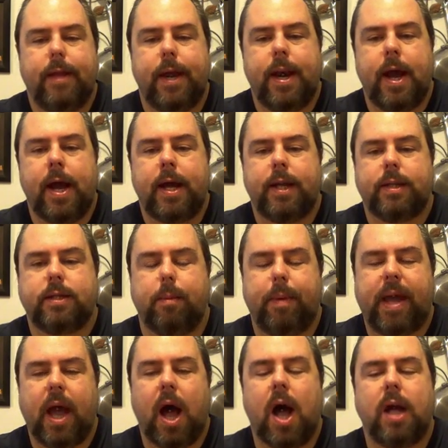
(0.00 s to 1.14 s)
The
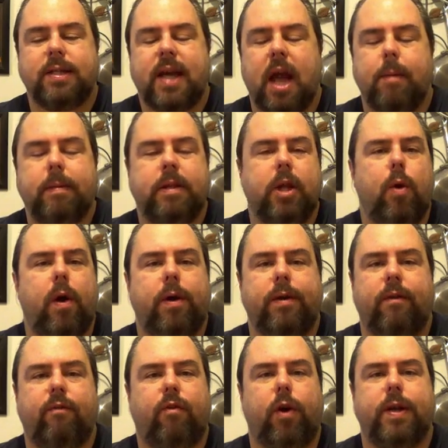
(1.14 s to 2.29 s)
pecans coming through on
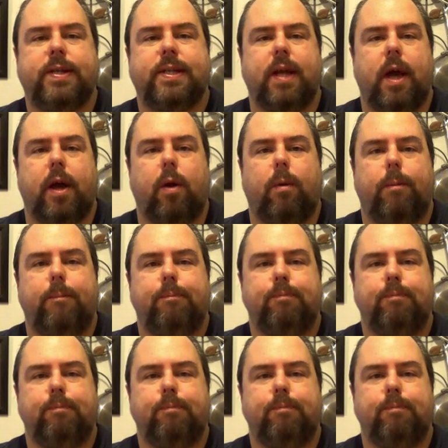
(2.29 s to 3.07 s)
it is very subtle.